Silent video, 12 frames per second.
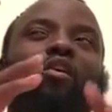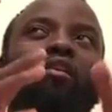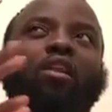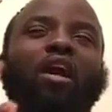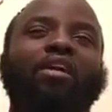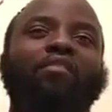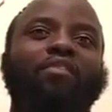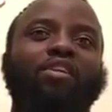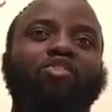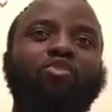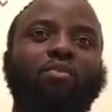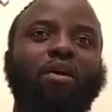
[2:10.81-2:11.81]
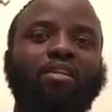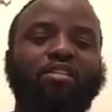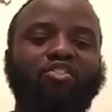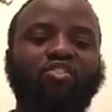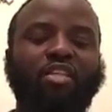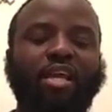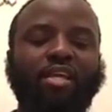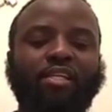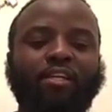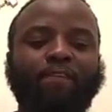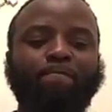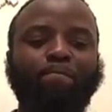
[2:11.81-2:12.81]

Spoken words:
a lot of us to understand.